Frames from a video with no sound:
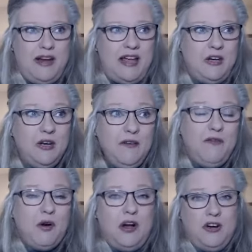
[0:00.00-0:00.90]
and good
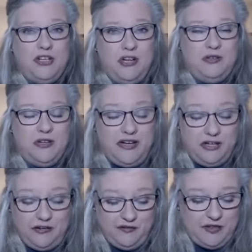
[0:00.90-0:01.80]
for our children and
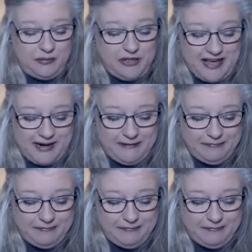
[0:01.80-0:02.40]
good for the planet.